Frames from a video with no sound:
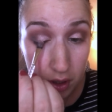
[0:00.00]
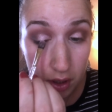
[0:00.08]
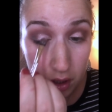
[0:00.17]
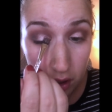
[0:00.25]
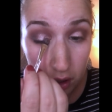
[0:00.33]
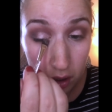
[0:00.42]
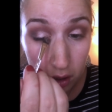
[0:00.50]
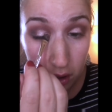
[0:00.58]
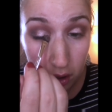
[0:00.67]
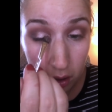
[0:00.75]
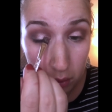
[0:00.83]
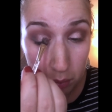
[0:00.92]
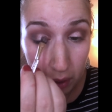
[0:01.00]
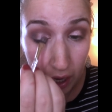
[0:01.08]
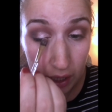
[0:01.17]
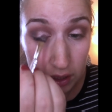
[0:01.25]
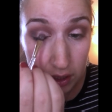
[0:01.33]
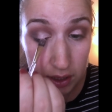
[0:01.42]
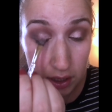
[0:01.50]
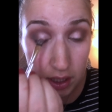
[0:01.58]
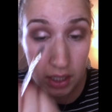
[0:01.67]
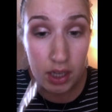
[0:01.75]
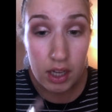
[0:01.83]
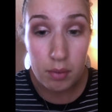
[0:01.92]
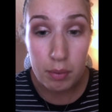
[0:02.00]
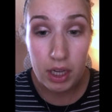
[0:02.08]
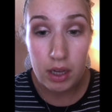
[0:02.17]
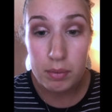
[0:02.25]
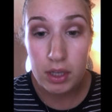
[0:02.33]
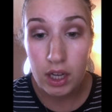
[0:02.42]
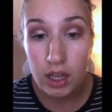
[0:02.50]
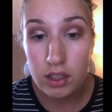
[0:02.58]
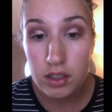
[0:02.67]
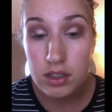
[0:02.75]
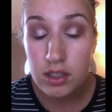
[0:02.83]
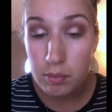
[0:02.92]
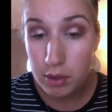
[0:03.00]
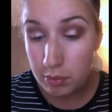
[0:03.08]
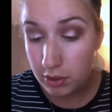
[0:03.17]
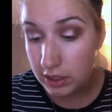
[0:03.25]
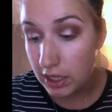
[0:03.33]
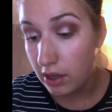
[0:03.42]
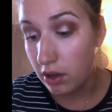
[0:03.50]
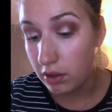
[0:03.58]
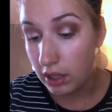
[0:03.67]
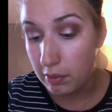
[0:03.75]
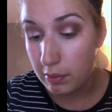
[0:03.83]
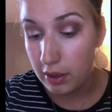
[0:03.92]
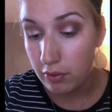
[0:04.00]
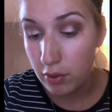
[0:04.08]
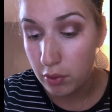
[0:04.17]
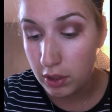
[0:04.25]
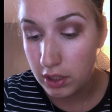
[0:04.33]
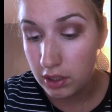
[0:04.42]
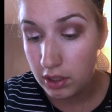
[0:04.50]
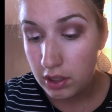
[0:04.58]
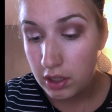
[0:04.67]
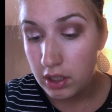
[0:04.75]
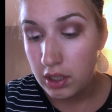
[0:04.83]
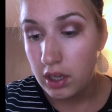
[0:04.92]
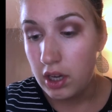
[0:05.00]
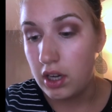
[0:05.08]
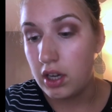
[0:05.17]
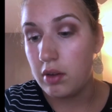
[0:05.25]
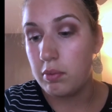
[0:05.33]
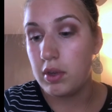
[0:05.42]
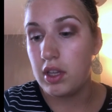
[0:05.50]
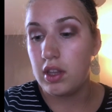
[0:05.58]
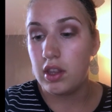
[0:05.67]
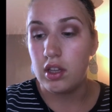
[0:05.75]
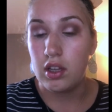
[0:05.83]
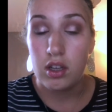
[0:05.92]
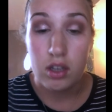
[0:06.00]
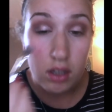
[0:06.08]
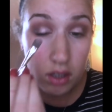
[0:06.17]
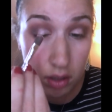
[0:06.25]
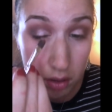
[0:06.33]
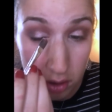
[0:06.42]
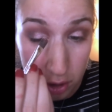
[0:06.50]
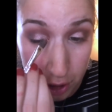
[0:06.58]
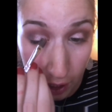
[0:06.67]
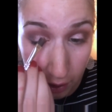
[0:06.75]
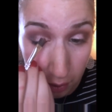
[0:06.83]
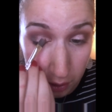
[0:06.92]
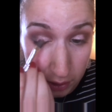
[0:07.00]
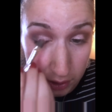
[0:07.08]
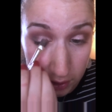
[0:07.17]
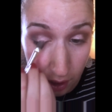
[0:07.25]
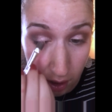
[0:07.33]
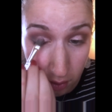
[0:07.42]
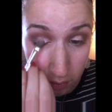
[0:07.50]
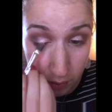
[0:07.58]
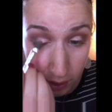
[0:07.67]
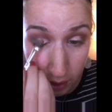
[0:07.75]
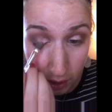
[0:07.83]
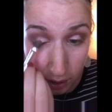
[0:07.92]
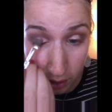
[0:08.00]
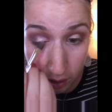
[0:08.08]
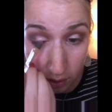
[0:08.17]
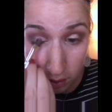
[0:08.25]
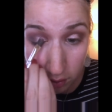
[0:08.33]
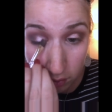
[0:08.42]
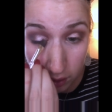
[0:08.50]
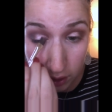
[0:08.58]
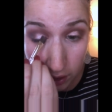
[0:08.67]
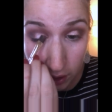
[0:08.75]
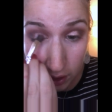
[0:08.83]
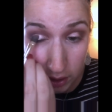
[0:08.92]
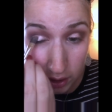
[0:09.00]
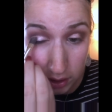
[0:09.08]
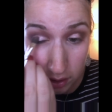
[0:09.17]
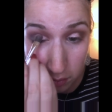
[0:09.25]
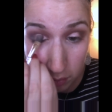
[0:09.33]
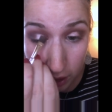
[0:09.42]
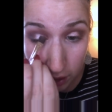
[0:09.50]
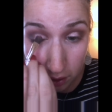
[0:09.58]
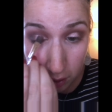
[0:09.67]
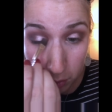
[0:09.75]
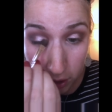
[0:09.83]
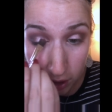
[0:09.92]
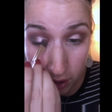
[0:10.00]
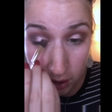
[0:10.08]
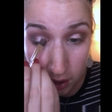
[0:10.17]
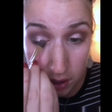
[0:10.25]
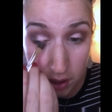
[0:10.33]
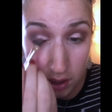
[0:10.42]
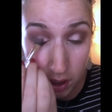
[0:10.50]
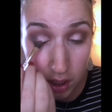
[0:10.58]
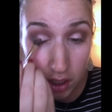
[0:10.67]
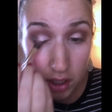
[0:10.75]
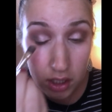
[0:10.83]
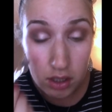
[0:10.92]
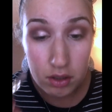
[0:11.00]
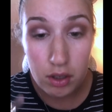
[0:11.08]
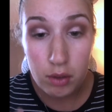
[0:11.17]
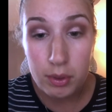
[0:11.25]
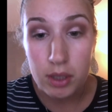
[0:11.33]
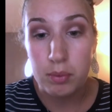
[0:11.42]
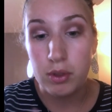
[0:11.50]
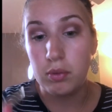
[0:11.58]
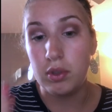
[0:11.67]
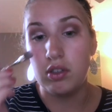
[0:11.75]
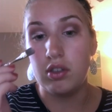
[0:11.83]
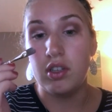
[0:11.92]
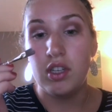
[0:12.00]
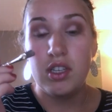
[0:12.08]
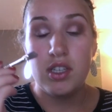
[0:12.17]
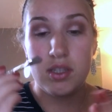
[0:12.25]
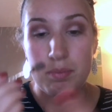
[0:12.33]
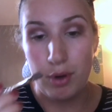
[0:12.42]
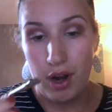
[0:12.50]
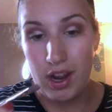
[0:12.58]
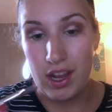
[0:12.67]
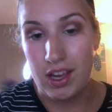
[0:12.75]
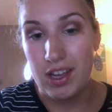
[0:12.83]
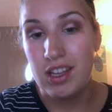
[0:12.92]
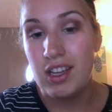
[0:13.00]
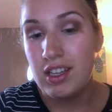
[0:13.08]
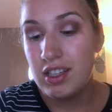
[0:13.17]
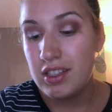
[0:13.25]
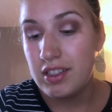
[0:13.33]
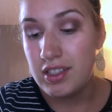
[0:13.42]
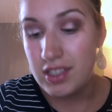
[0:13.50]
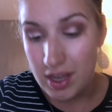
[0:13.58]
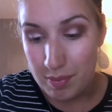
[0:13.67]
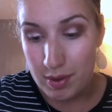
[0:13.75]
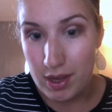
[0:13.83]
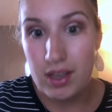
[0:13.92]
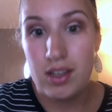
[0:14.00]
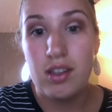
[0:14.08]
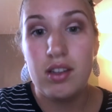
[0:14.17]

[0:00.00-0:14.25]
their palette and pick up the color. Some people say, oh, that might ruin the shadow itself. Really, it doesn't matter because you know people will spray it, dip it,